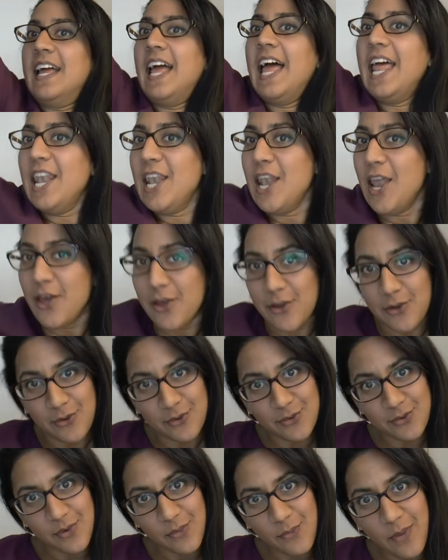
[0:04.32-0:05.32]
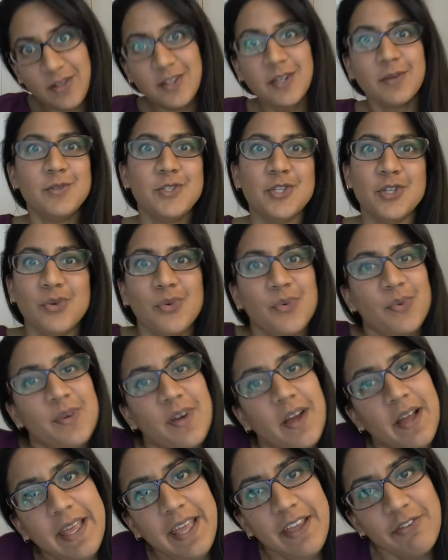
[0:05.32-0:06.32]
Hello! Welcome
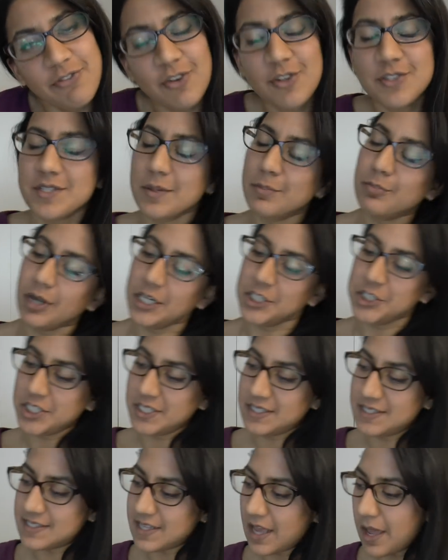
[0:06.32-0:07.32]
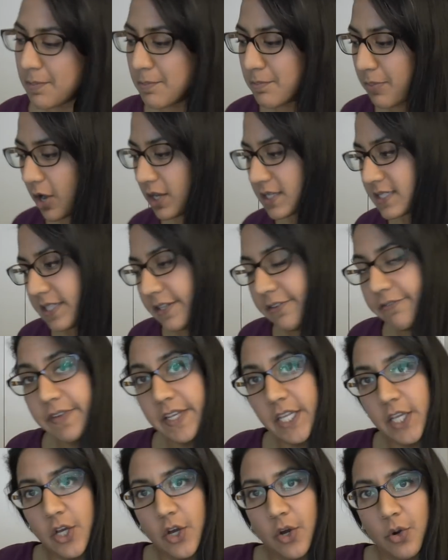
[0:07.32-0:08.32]
to a first impressions unboxing
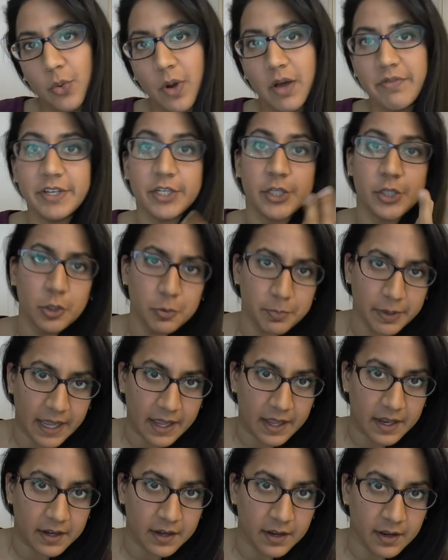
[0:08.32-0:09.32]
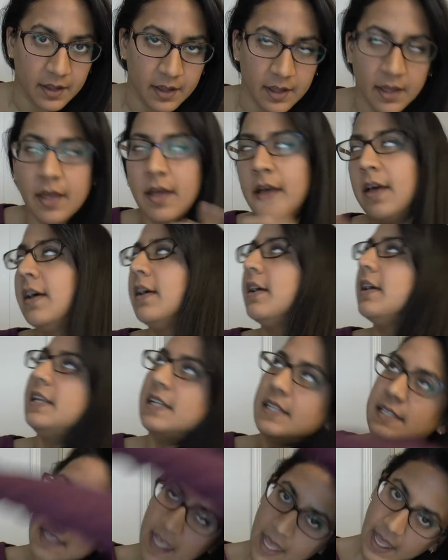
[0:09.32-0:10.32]
video of a new pen.
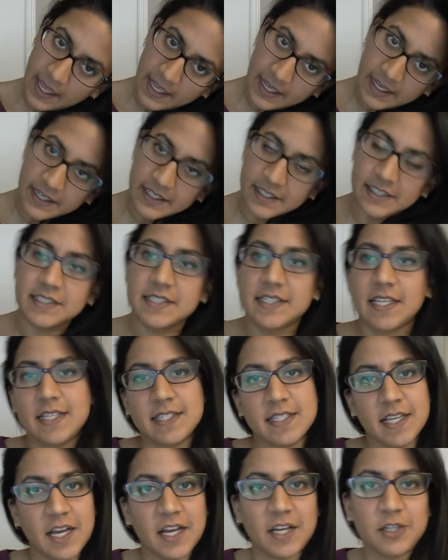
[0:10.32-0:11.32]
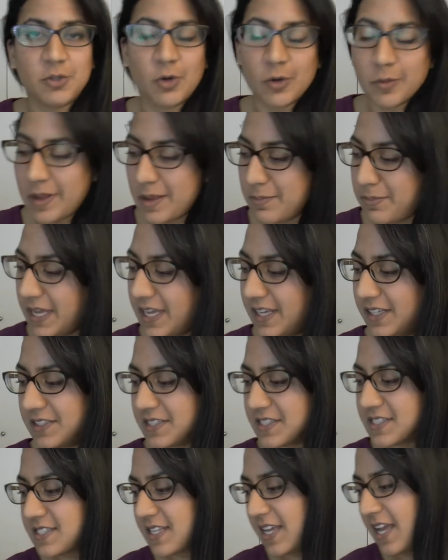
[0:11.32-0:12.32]
It is I, Aziza, Gourmet
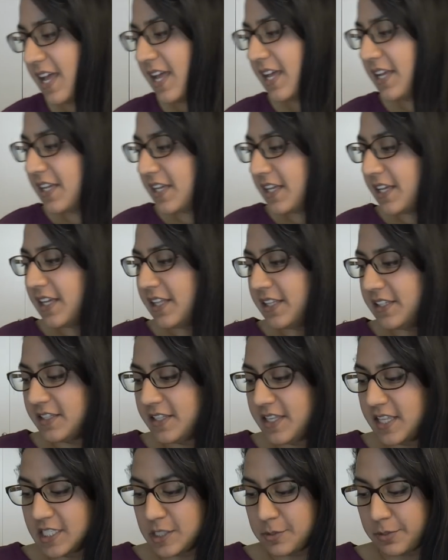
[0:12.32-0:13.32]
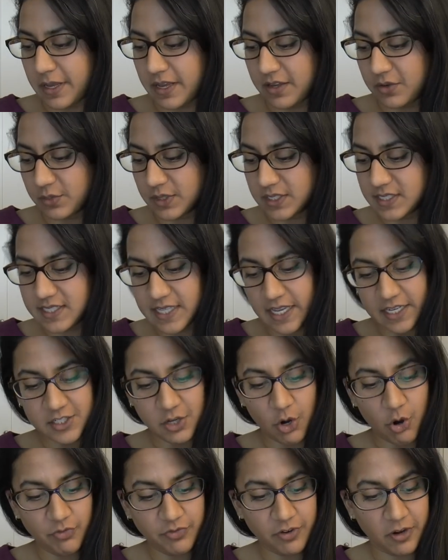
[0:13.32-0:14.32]
Pens. This pen was sent
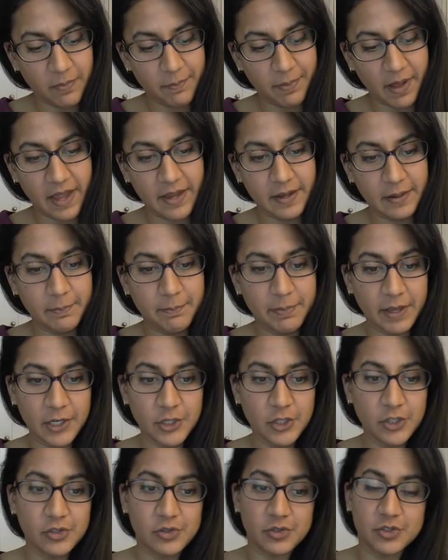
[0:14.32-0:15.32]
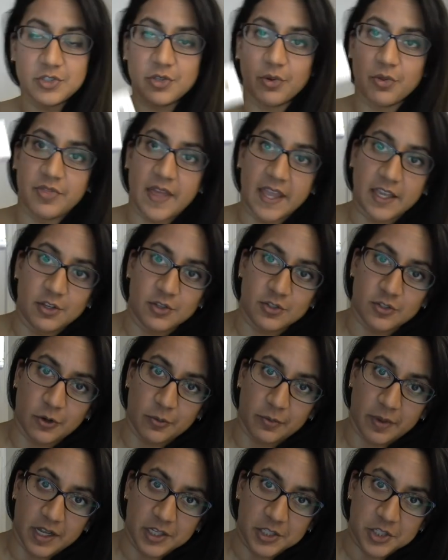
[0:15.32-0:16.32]
over by Benu, so thank you
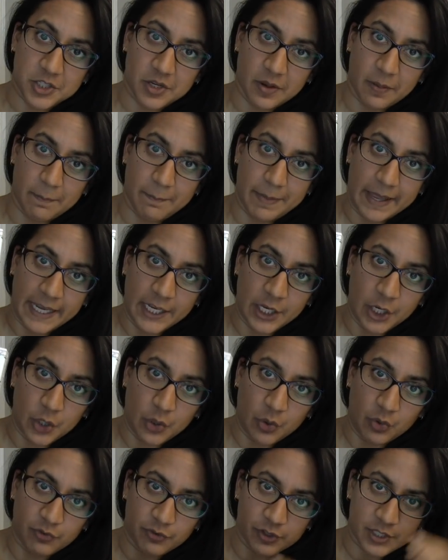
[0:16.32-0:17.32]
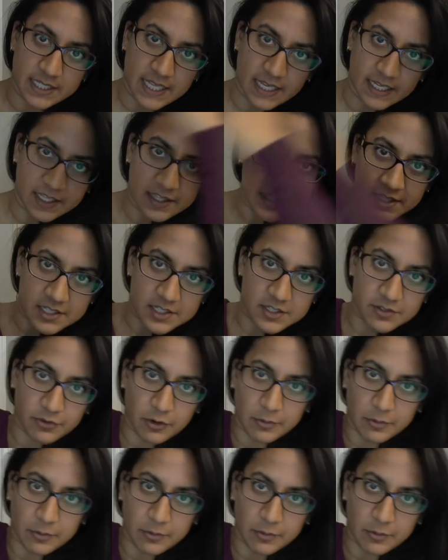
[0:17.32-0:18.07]
so much, Benu, for sending this